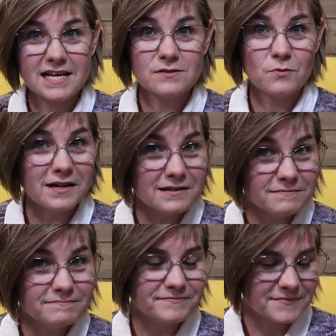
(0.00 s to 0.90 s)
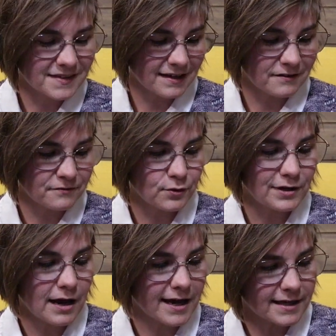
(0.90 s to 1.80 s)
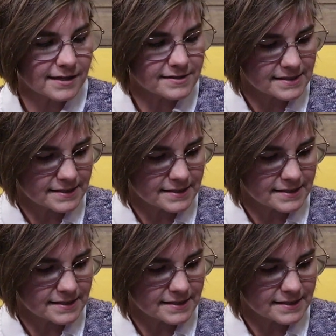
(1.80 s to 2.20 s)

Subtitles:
as well, if you like it.